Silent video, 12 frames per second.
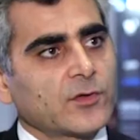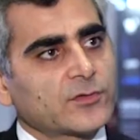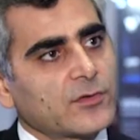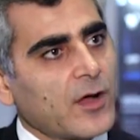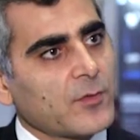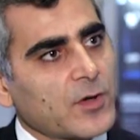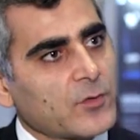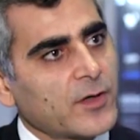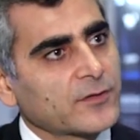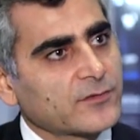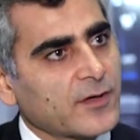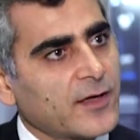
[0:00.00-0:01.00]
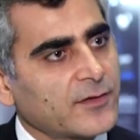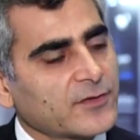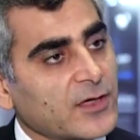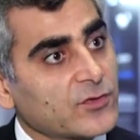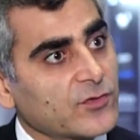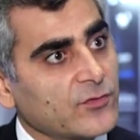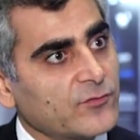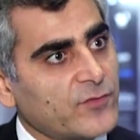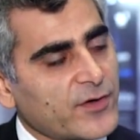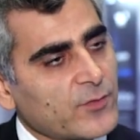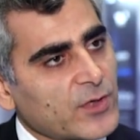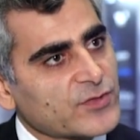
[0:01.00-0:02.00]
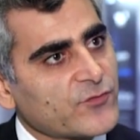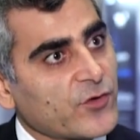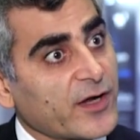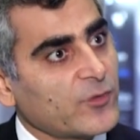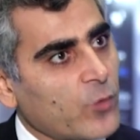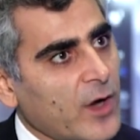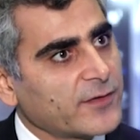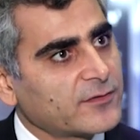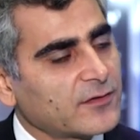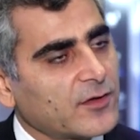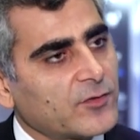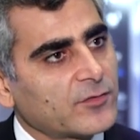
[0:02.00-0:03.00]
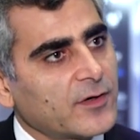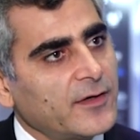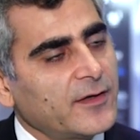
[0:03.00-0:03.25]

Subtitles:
Dr. Allman-Ward, thank you very much for inviting our